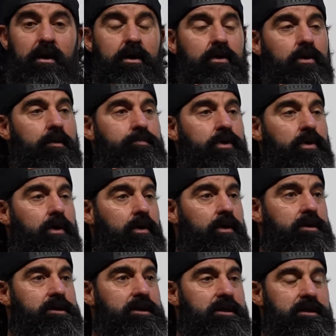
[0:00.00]

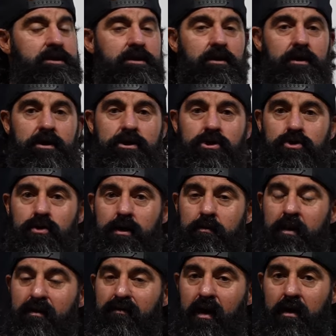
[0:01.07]
Cryptocurrency is still
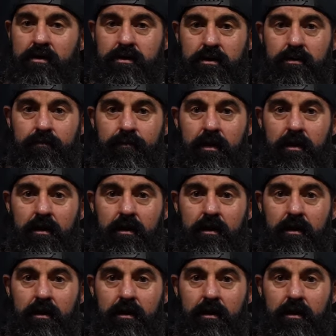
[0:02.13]
extremely volatile.